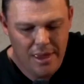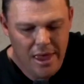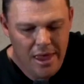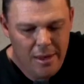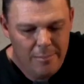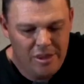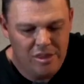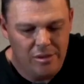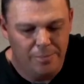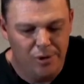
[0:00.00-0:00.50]

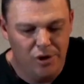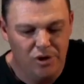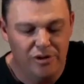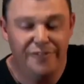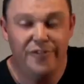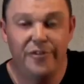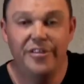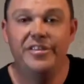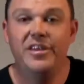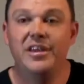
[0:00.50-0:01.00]
But the
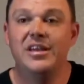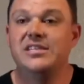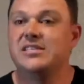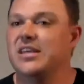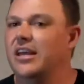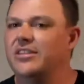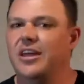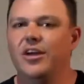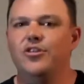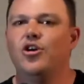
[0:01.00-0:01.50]
beautiful thing is
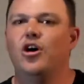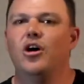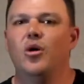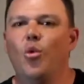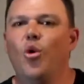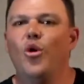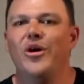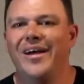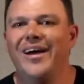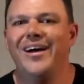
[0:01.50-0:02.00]
that they don't
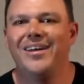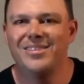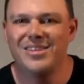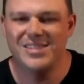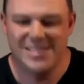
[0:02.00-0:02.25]
walk out the